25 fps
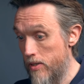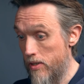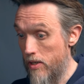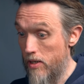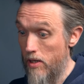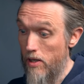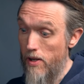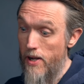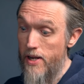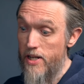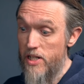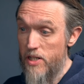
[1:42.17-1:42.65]
I'd
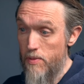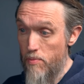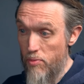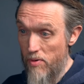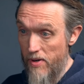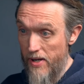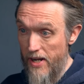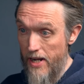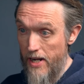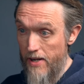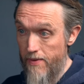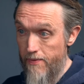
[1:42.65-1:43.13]
like to
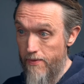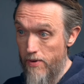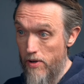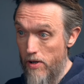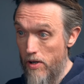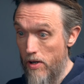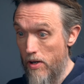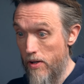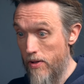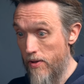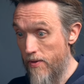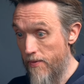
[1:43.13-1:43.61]
bring in
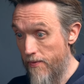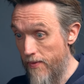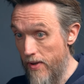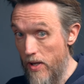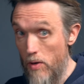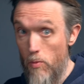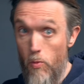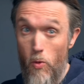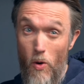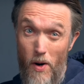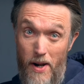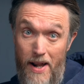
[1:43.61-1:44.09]
the
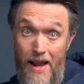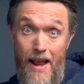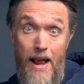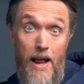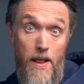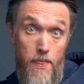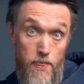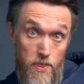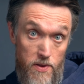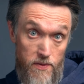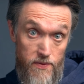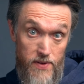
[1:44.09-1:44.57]
V1
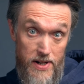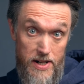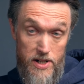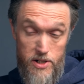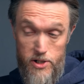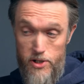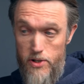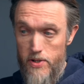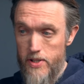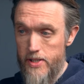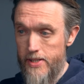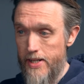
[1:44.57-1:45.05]
and the
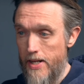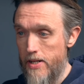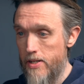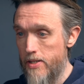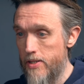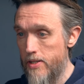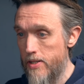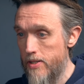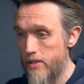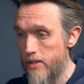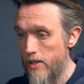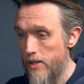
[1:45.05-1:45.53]
V2
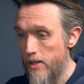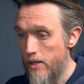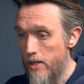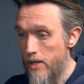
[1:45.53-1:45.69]
sensors.